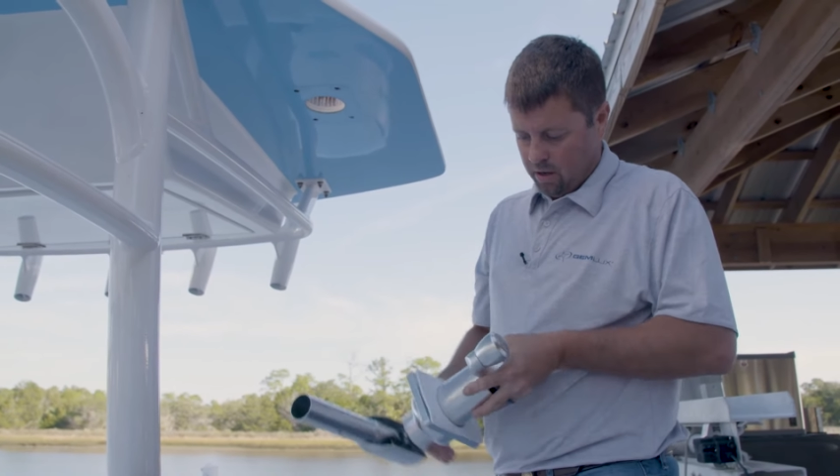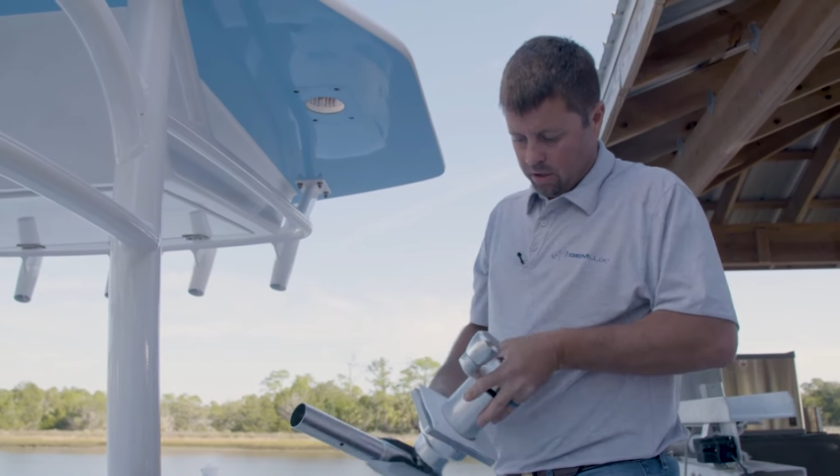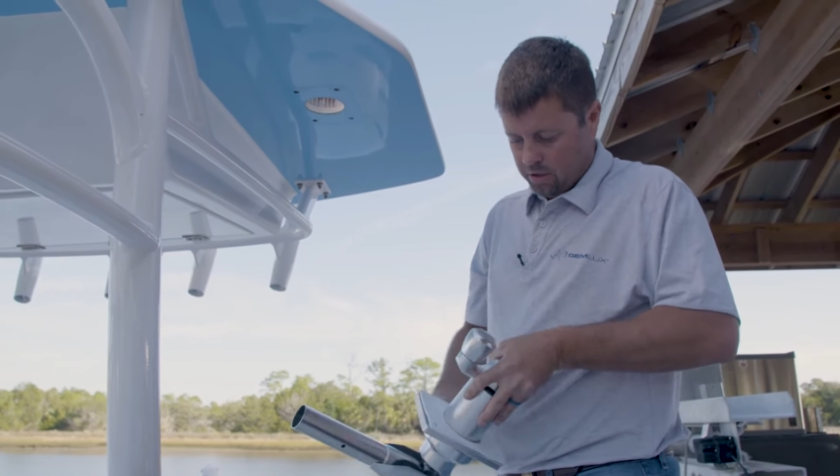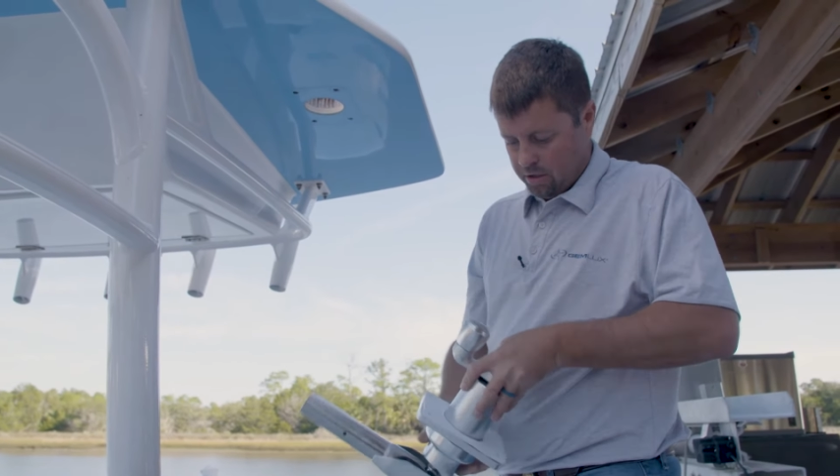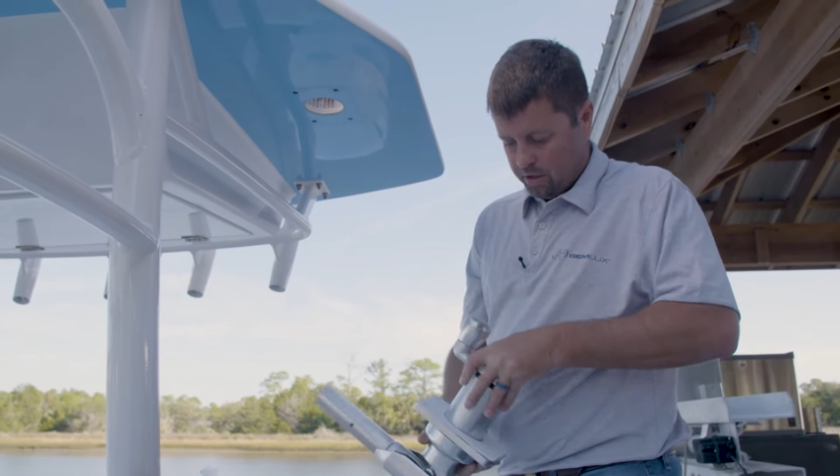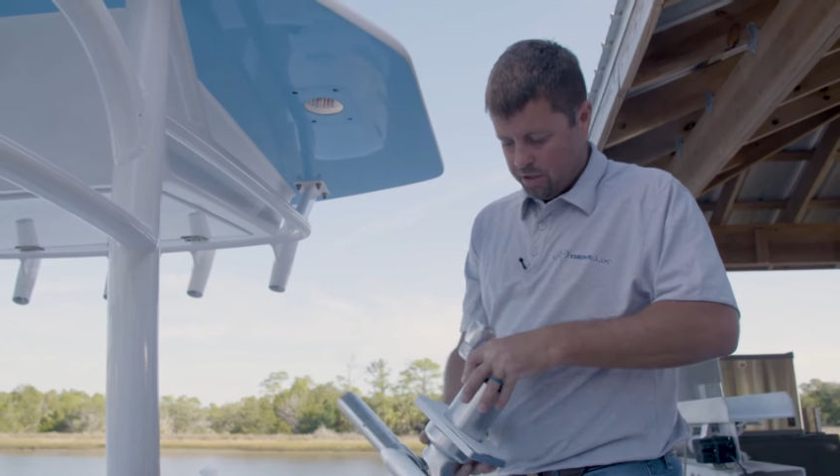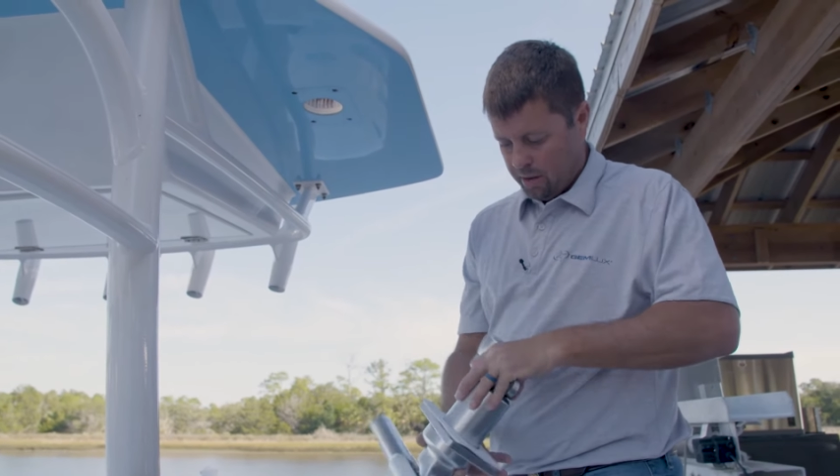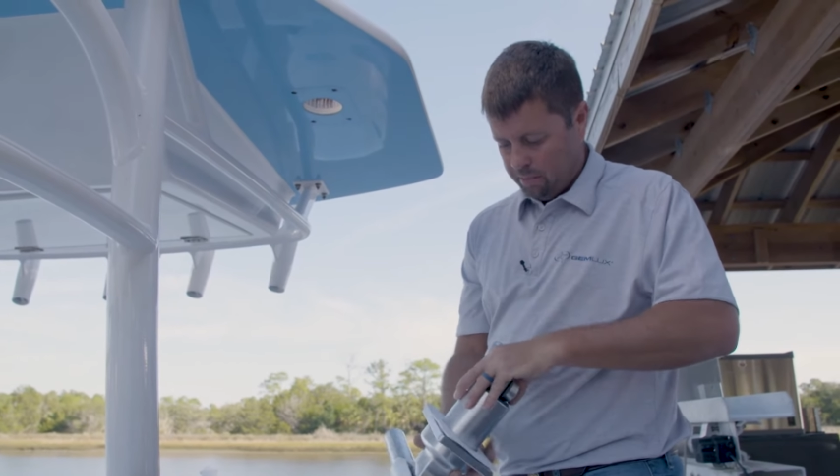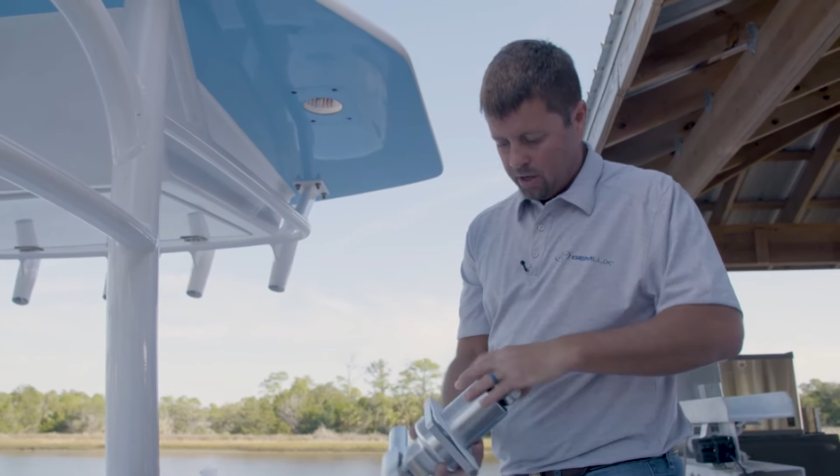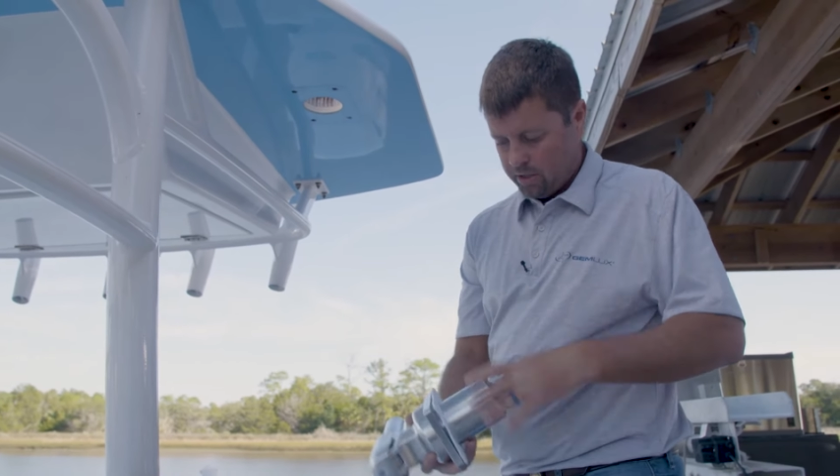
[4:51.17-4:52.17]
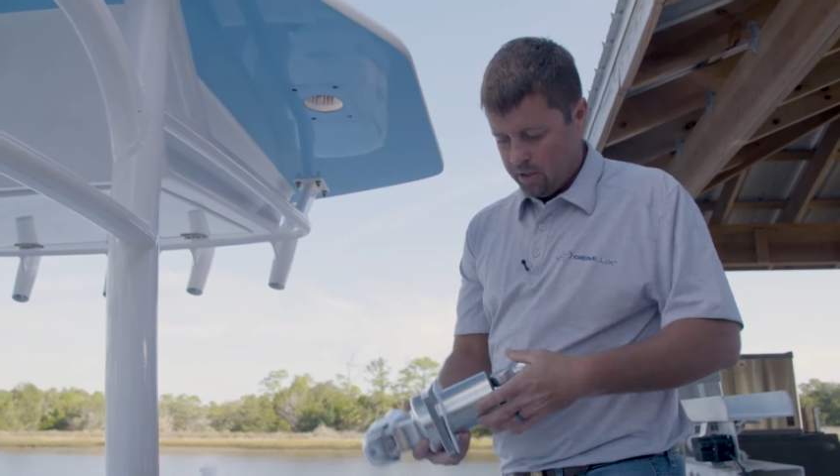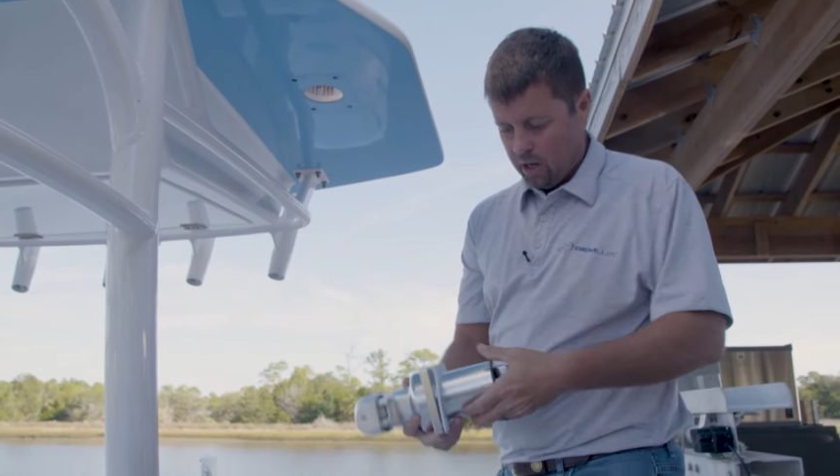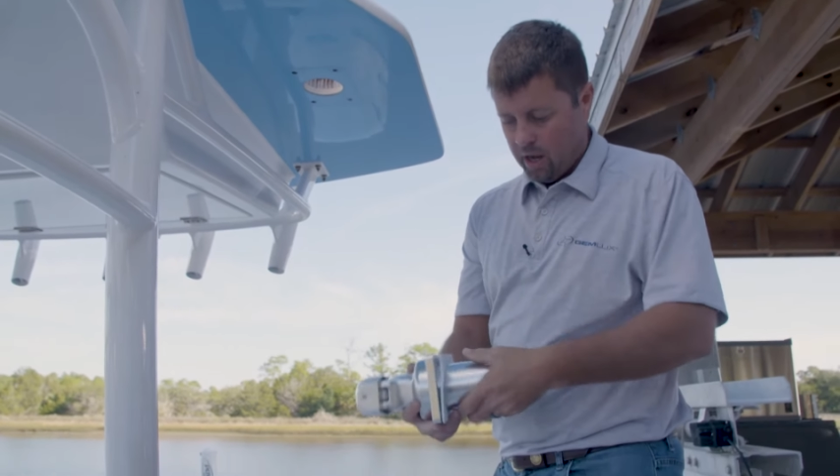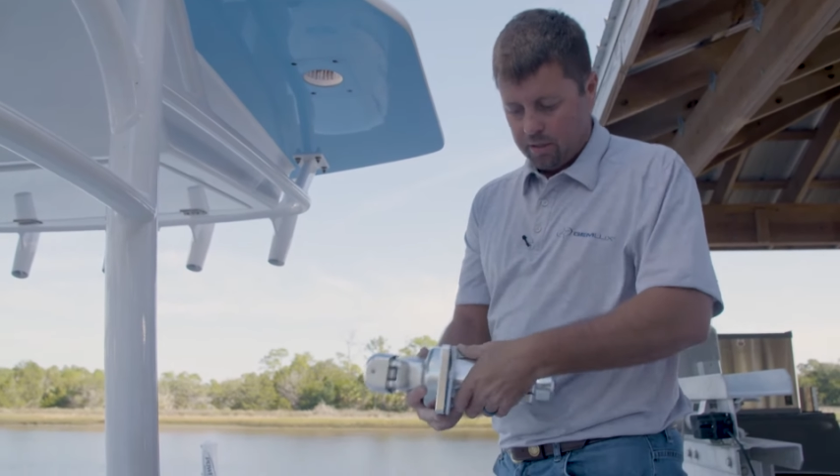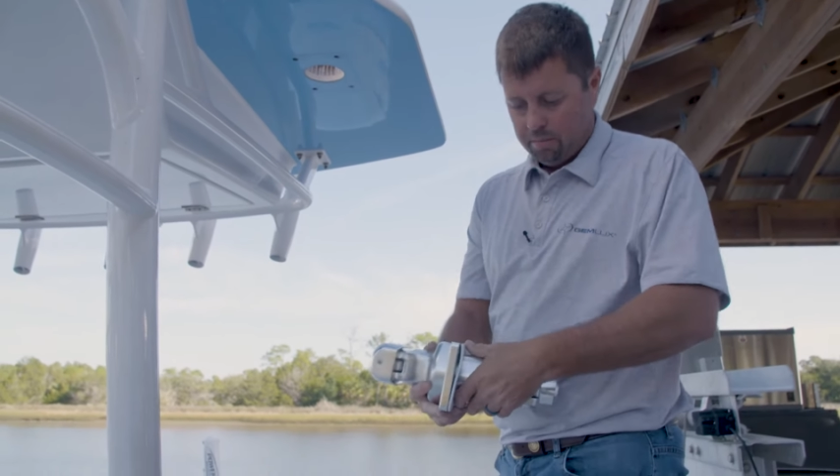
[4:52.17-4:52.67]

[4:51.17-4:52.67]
This is the Deluxe